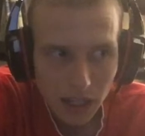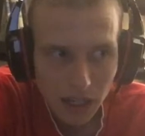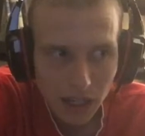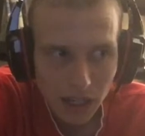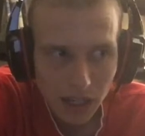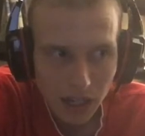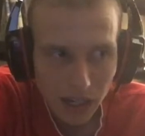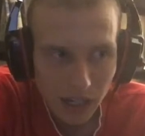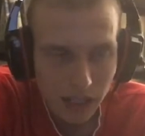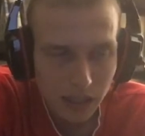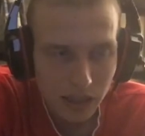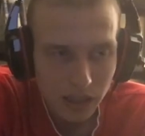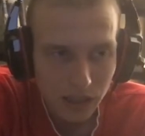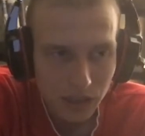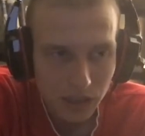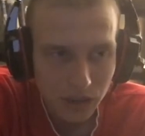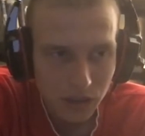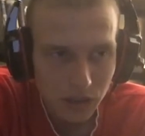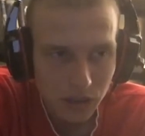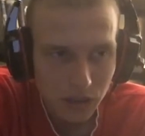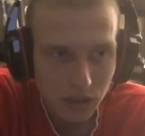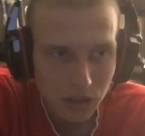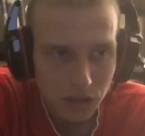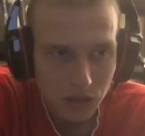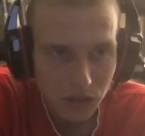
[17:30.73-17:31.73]
And I think
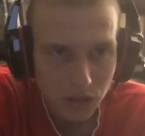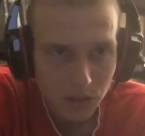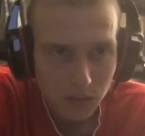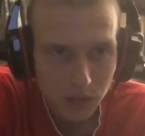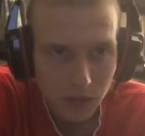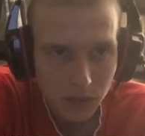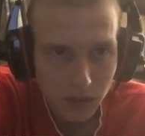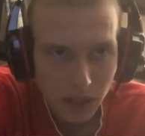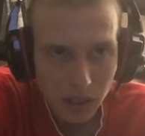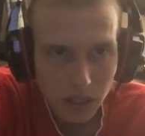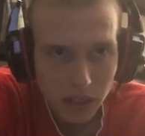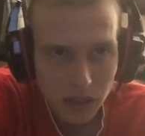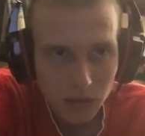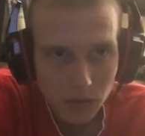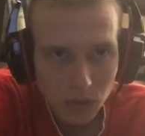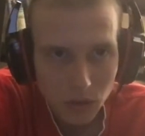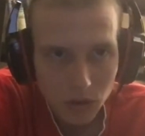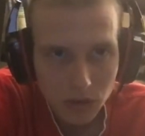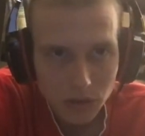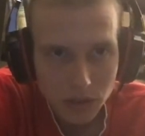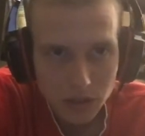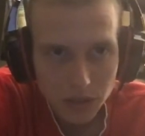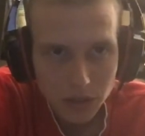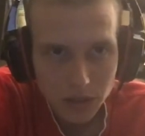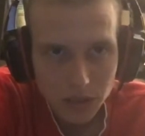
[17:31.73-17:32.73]
should have been
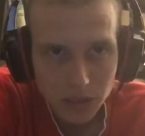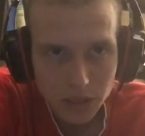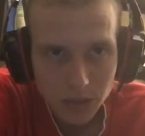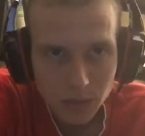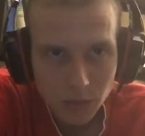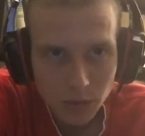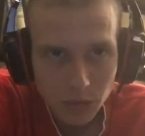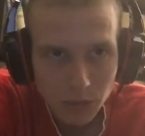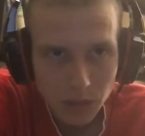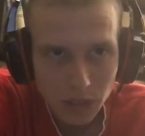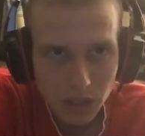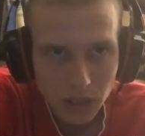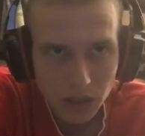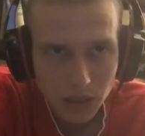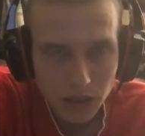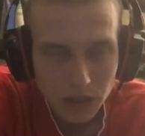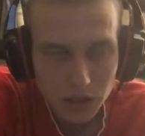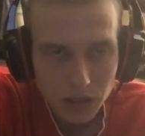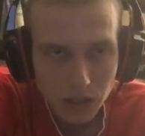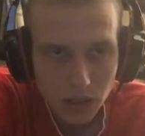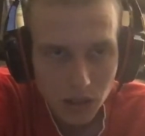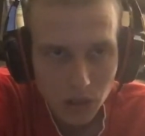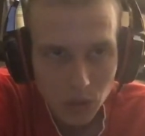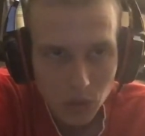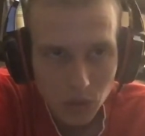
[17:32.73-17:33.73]
World Series MVP, at least
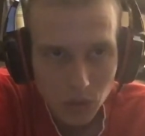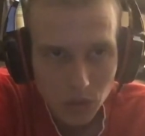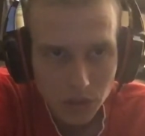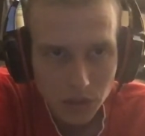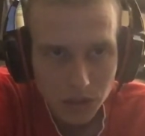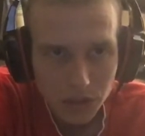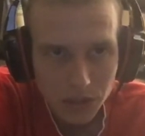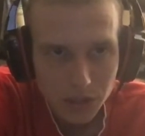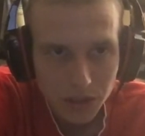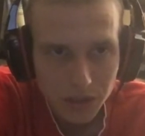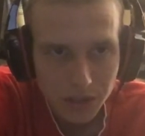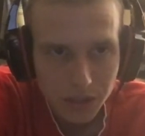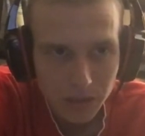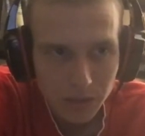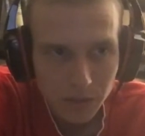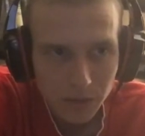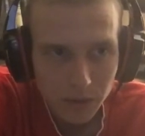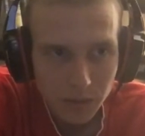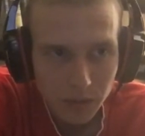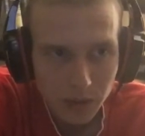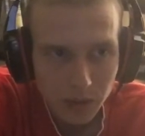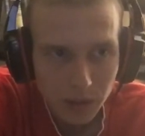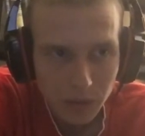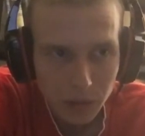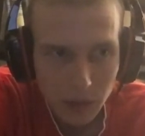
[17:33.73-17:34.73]
co-World Series
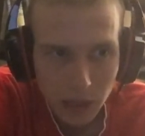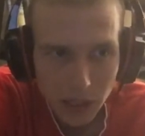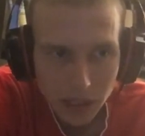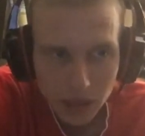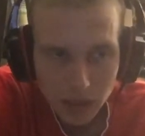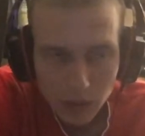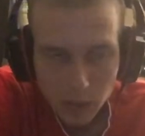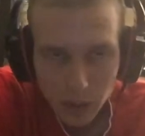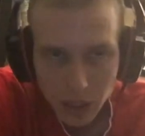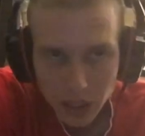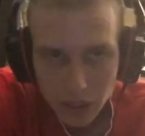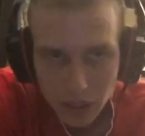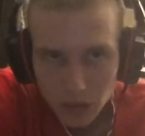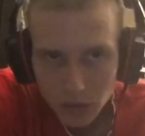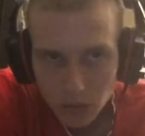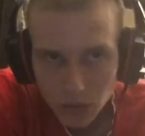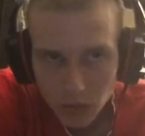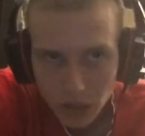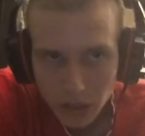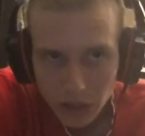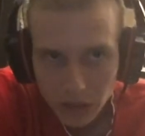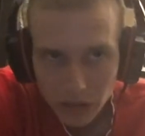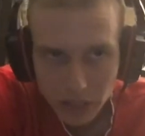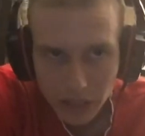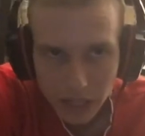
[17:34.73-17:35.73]
MVP, but that debate's for
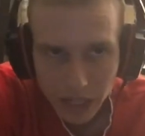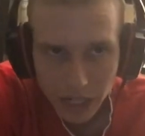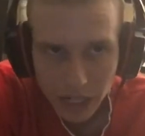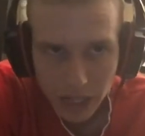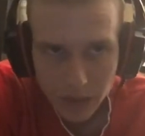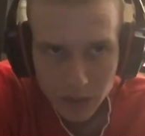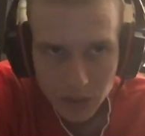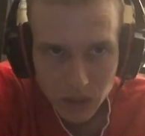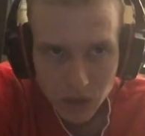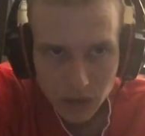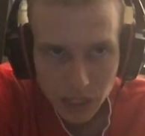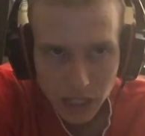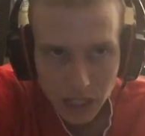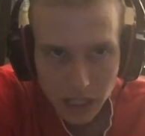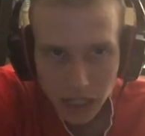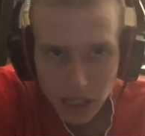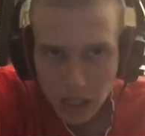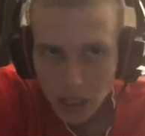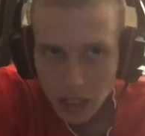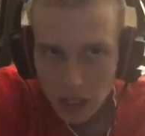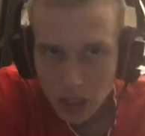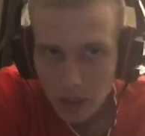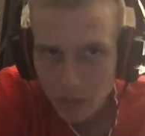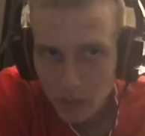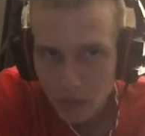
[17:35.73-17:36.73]
another time. So again,
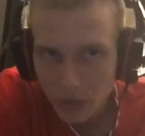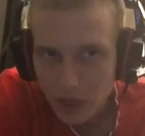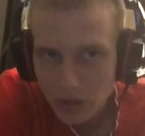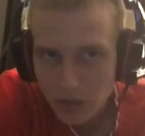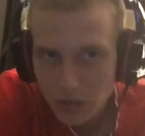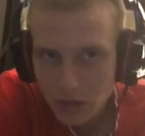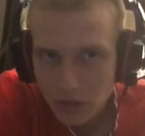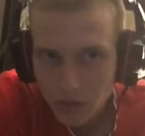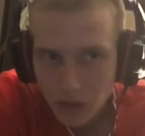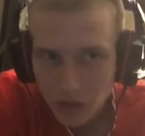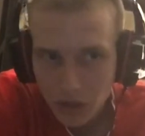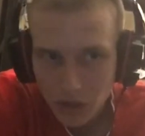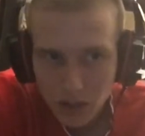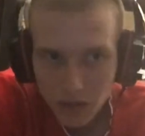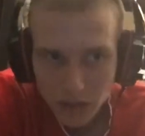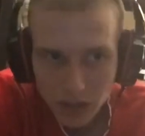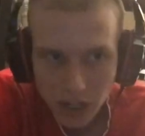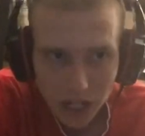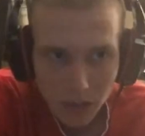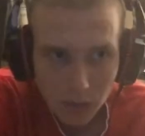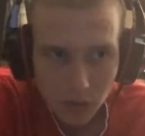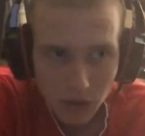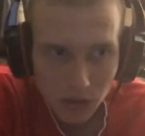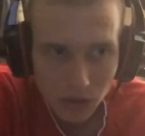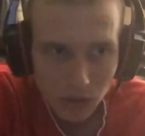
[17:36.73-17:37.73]
Price was very
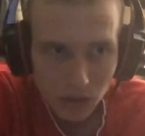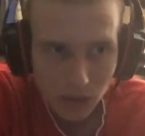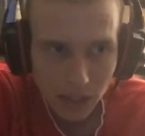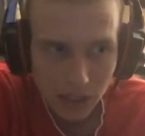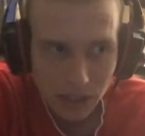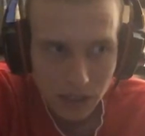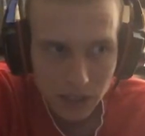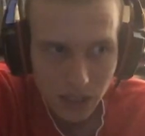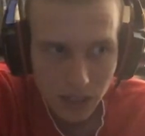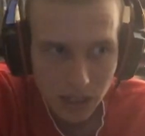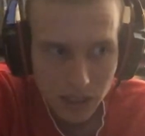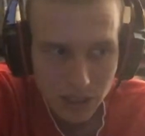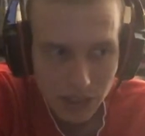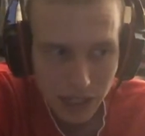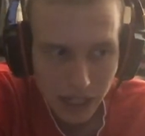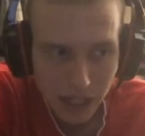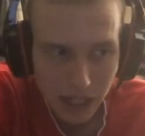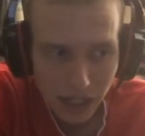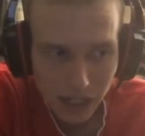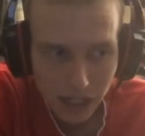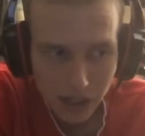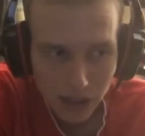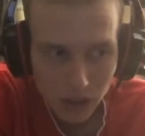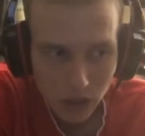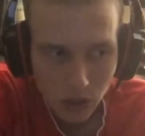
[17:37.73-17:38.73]
valuable to the Red Sox that
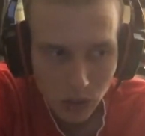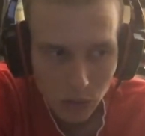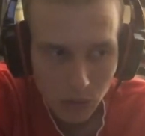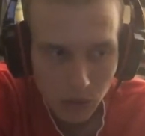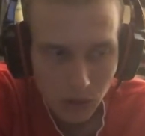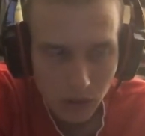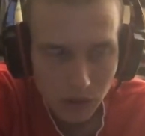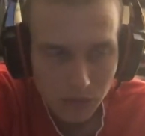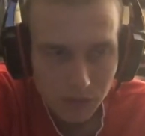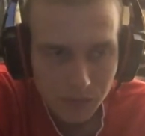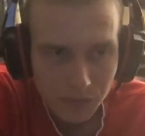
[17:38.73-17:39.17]
October.